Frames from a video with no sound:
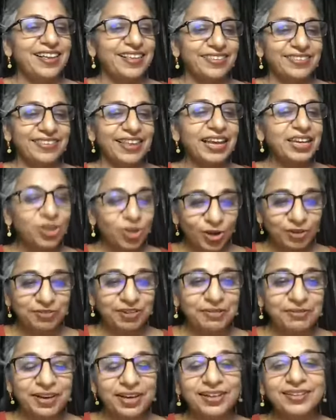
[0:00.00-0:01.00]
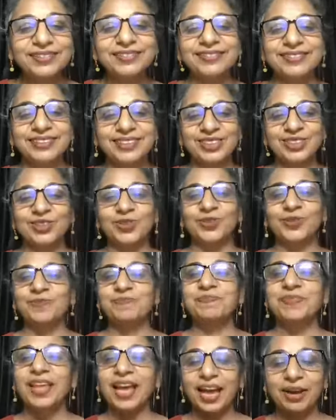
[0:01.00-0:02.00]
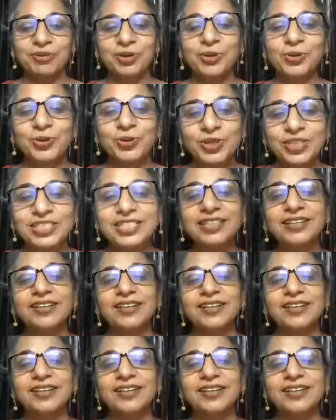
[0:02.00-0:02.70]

Thank you, everyone. So have a good